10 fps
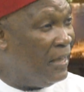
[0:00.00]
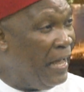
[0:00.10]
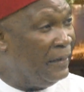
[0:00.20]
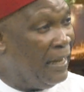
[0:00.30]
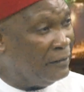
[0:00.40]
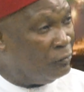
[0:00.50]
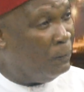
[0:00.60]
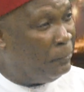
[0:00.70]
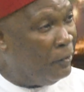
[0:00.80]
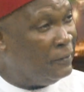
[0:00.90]
and at some
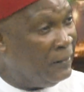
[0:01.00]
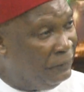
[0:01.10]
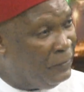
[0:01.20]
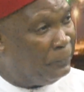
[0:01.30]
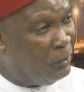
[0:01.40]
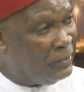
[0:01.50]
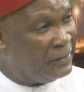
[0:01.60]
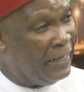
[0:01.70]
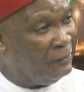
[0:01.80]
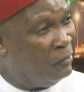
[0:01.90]
point, if the police
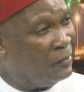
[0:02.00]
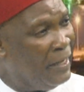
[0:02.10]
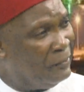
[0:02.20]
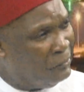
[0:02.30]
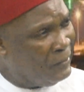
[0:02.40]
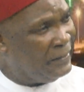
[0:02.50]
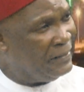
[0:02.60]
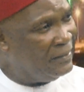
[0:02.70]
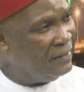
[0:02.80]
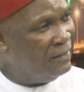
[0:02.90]
cannot handle it,
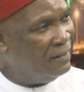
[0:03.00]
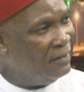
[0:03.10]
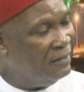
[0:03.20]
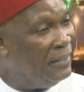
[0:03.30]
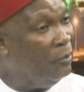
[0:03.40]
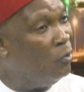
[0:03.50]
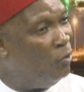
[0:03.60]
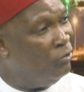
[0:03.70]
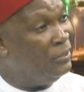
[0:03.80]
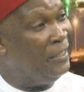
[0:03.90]
they will
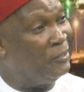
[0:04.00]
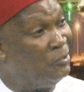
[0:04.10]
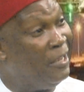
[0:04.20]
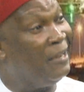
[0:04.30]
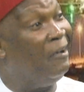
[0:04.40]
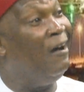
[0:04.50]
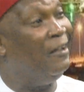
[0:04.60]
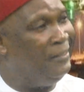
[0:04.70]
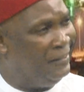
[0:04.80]
call the National Guard,